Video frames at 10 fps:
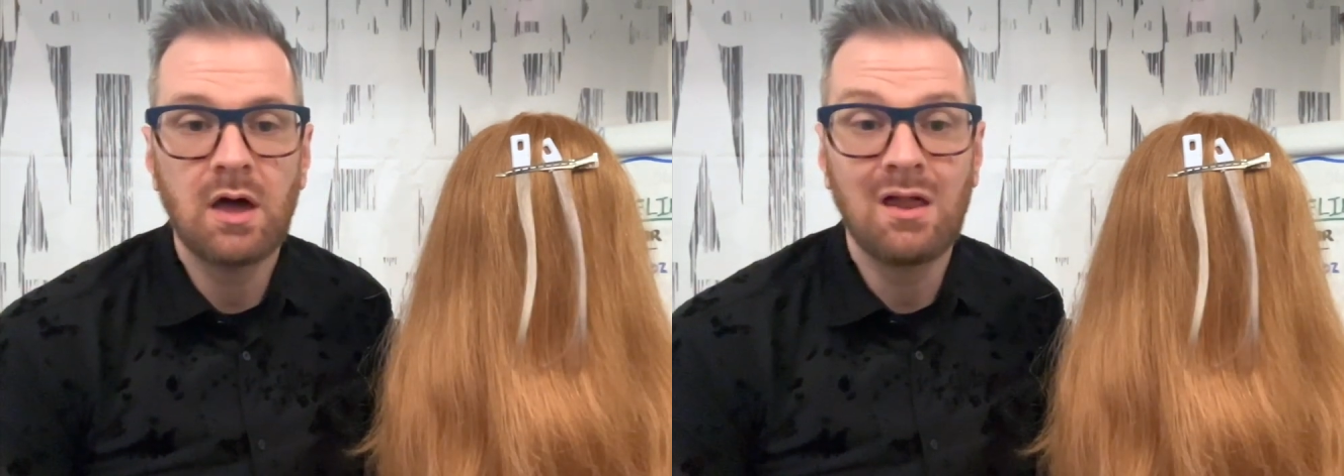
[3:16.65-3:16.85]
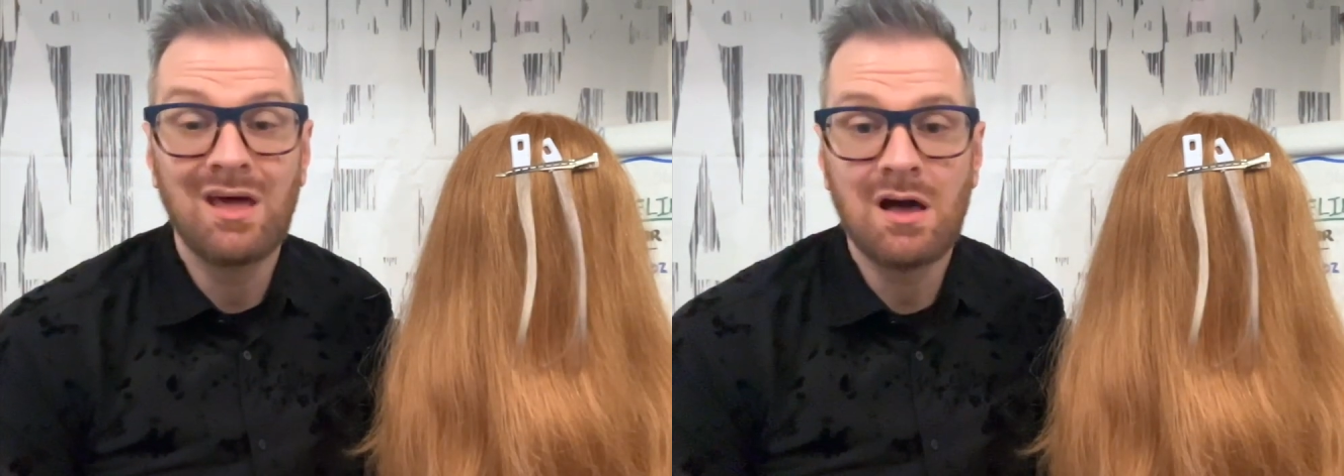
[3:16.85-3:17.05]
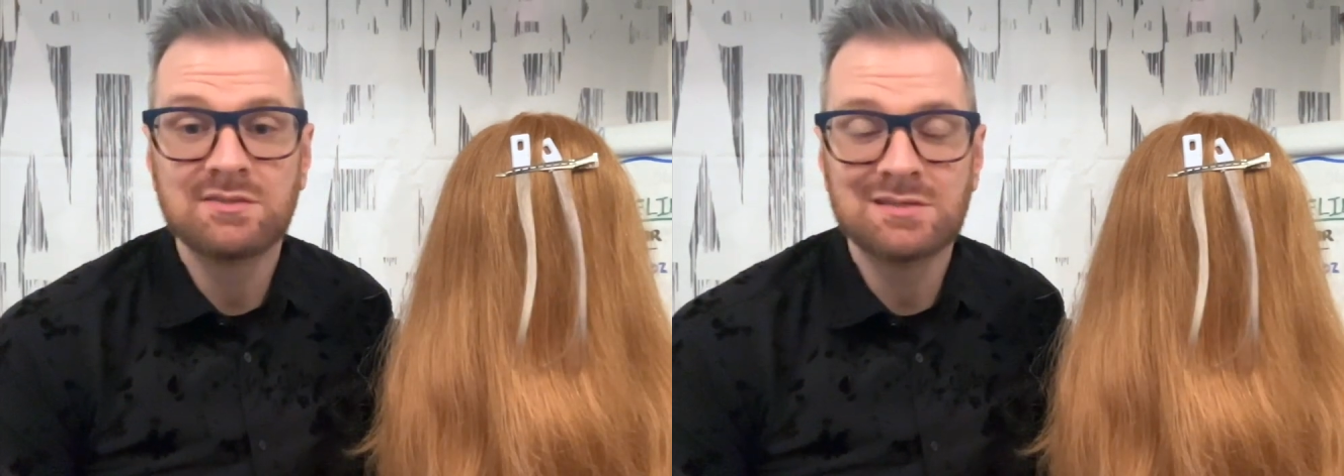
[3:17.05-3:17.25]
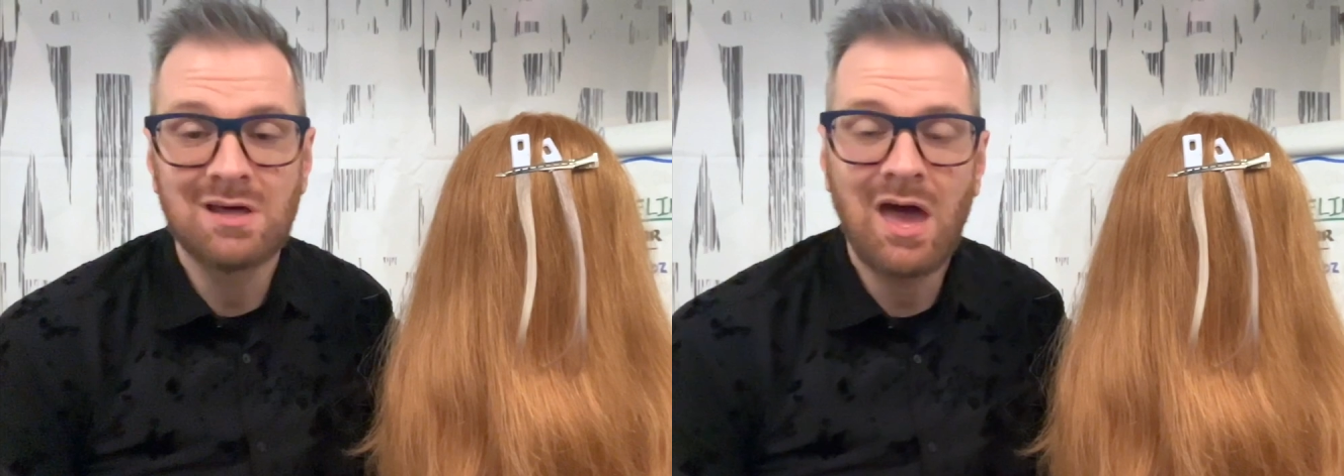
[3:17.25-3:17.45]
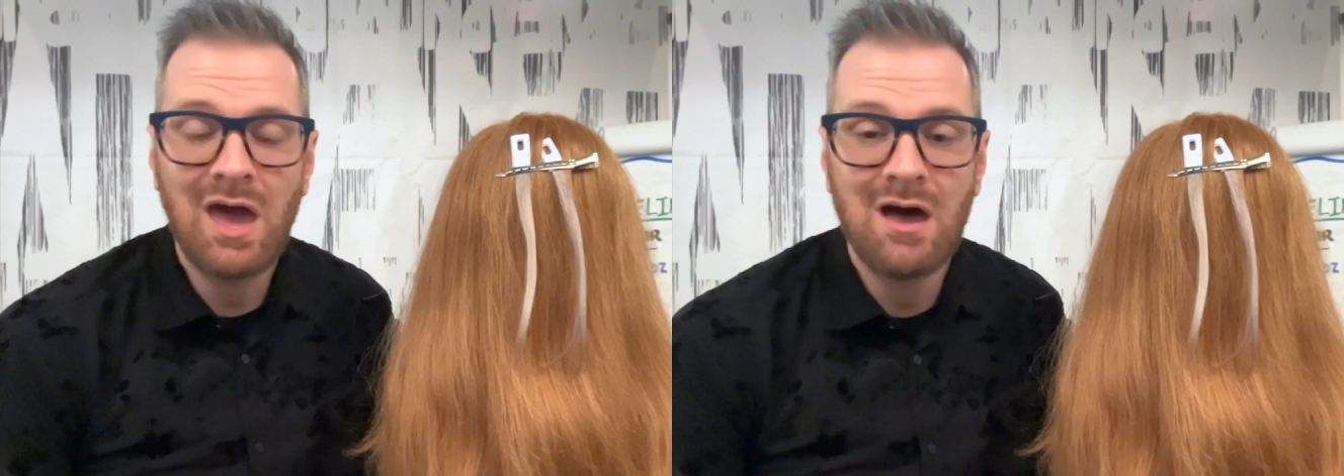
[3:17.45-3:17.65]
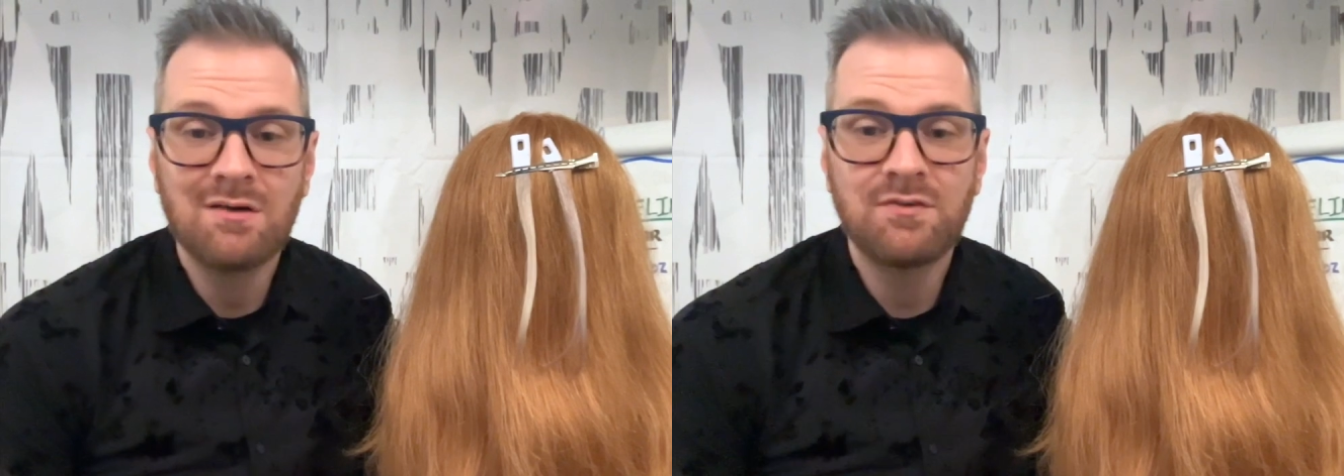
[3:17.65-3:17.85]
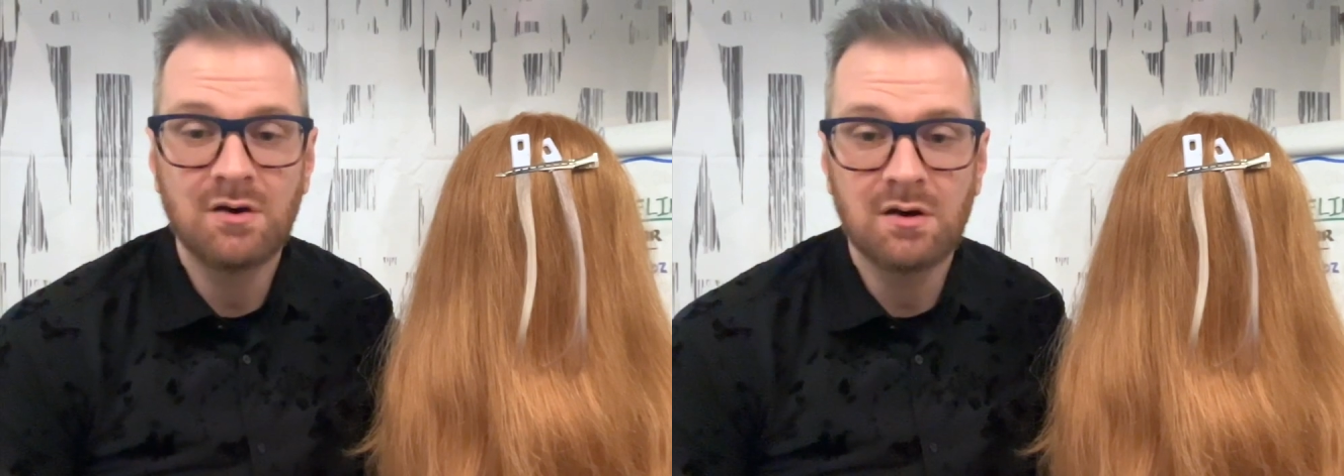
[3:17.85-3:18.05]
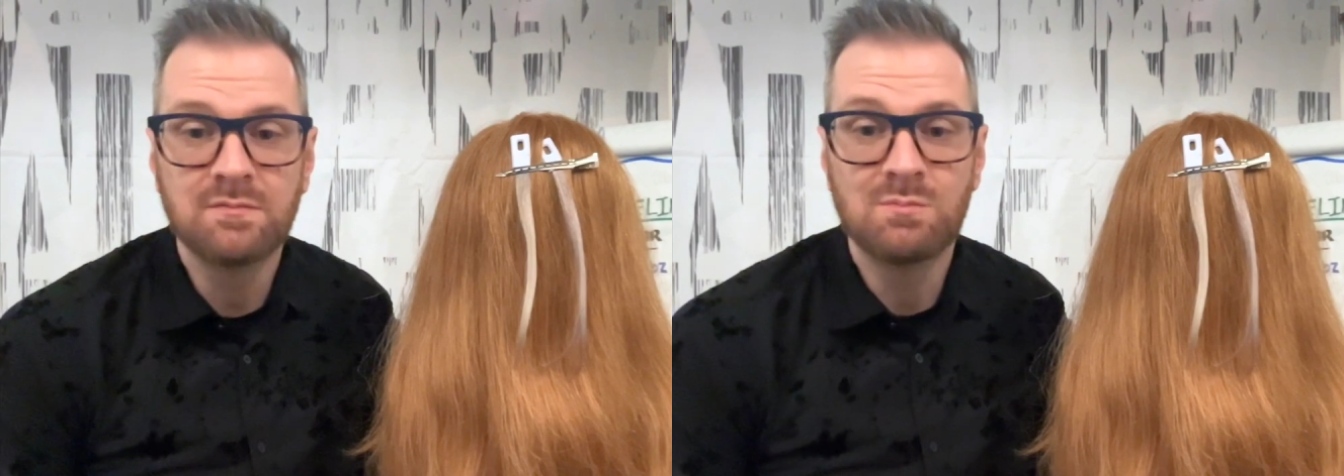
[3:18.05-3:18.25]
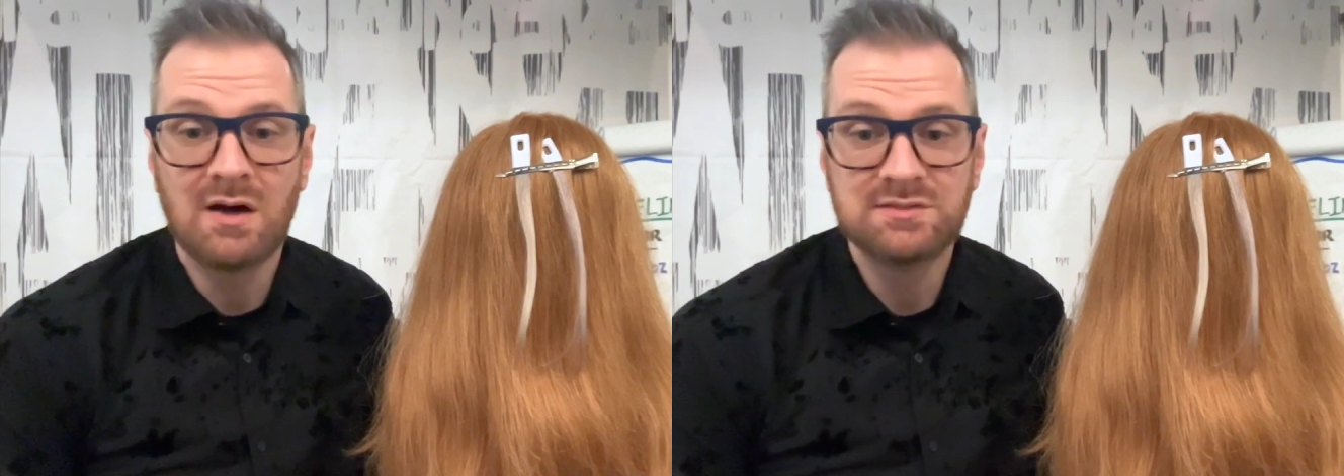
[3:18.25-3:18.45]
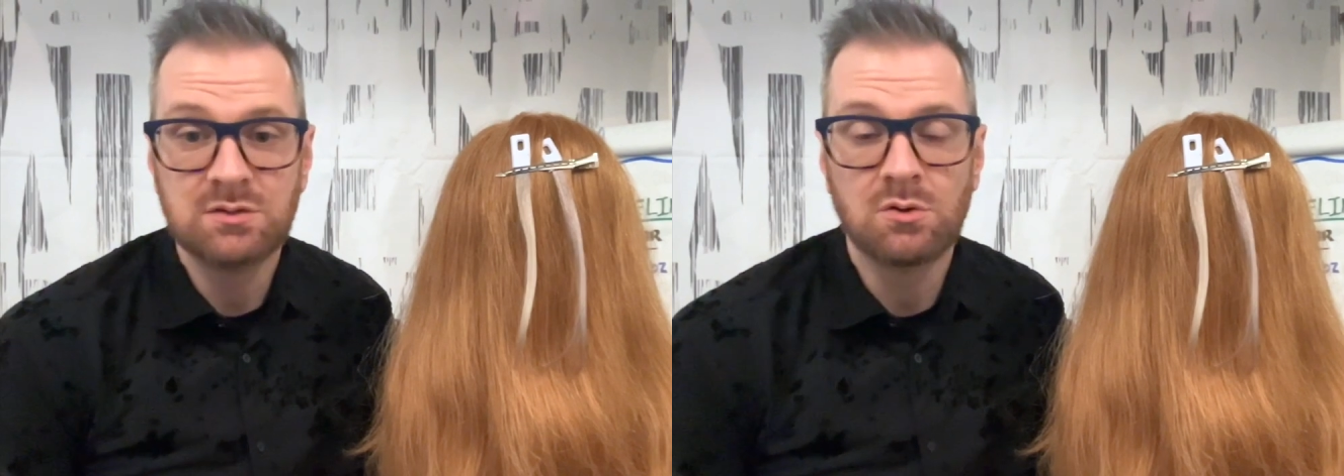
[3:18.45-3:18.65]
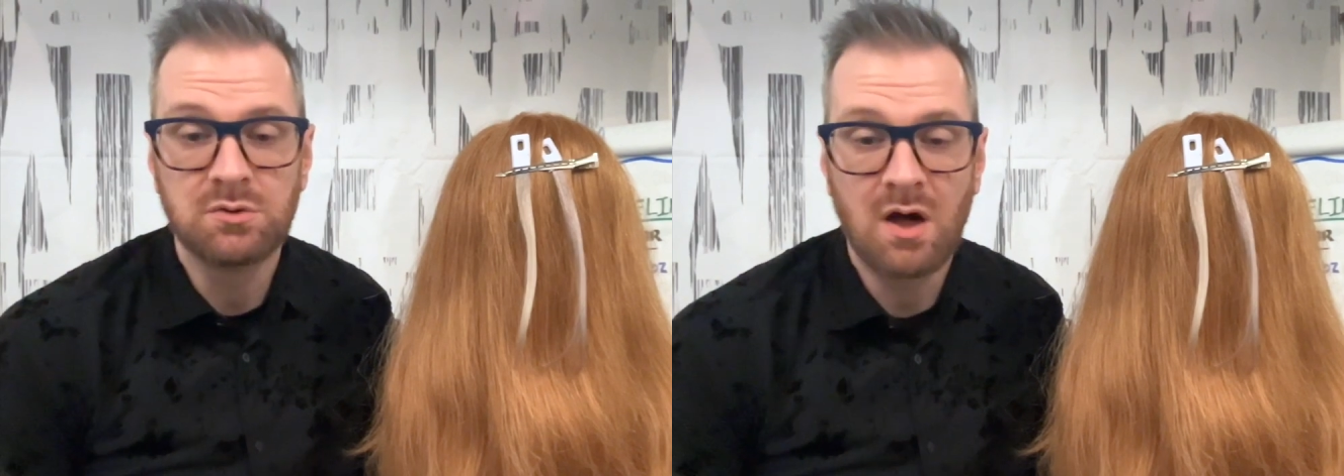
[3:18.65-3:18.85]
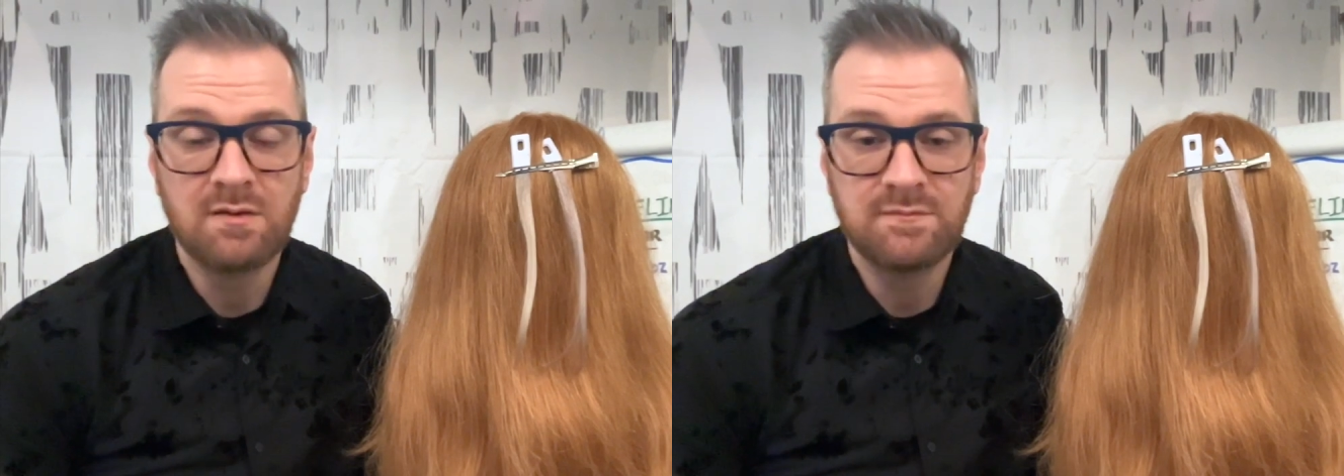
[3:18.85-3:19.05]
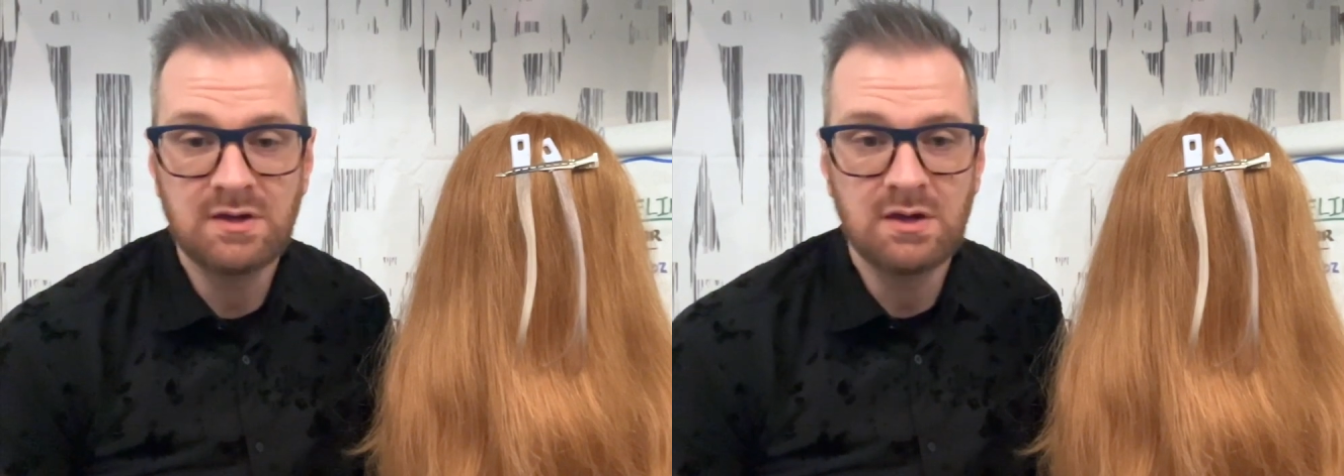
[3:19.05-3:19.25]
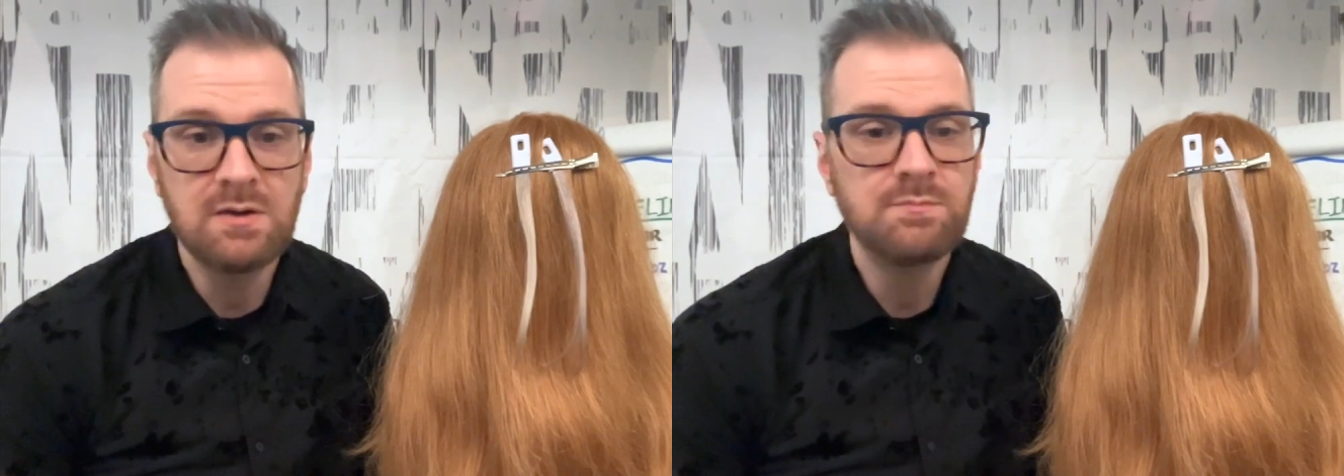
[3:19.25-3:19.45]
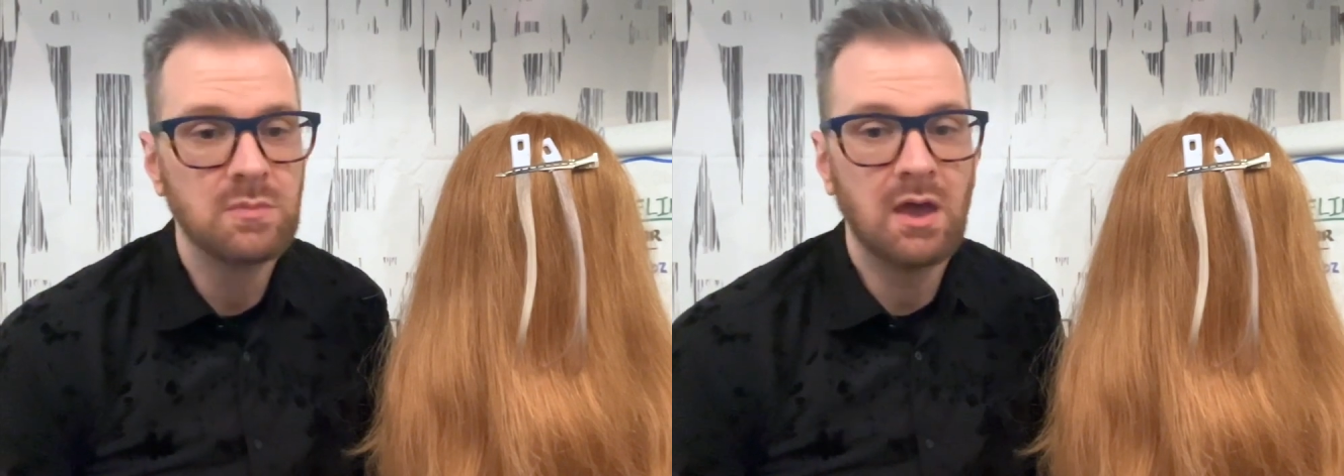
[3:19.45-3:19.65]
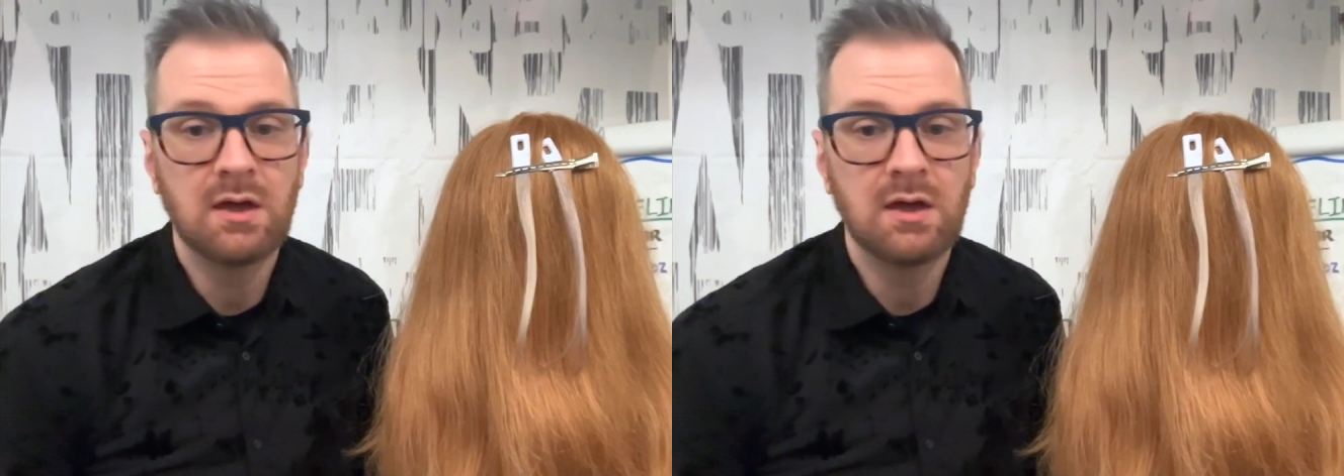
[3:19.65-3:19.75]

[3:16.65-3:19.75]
an ounce and a half of my 09V